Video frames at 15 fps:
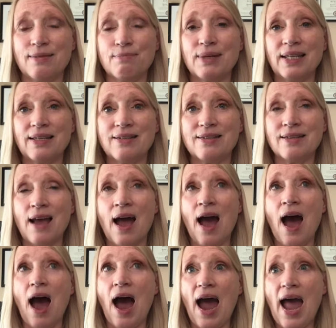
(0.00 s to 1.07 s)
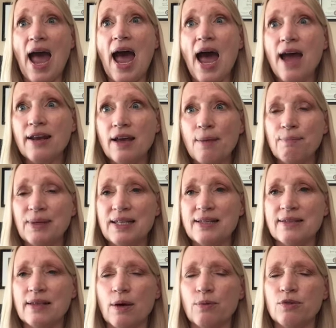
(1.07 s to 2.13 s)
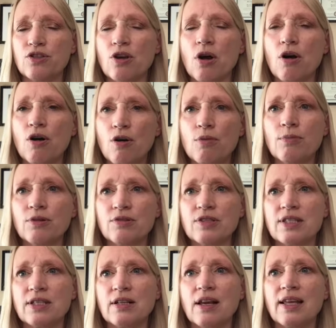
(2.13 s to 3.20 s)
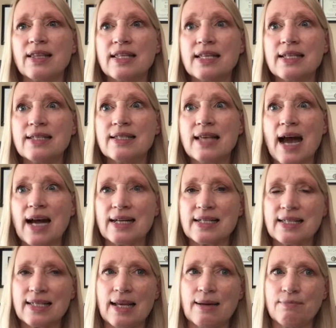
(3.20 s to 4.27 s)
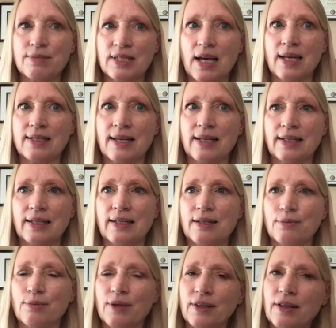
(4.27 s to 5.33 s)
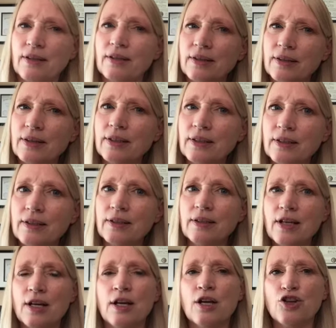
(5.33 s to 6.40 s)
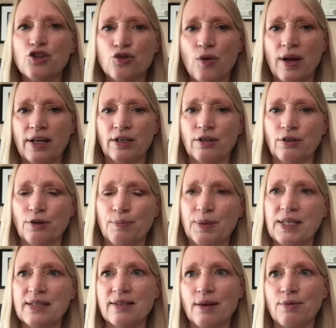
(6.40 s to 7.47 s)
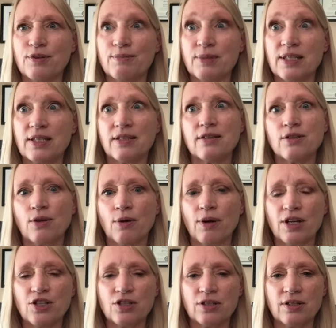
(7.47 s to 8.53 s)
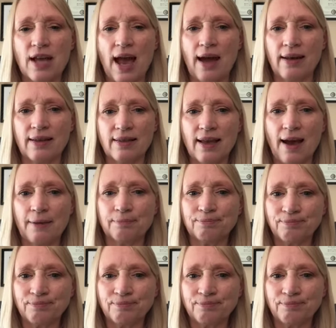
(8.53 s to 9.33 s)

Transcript: because I had a piece that was almost the exact same size I needed with a little triangular piece that was missing, so I just added that.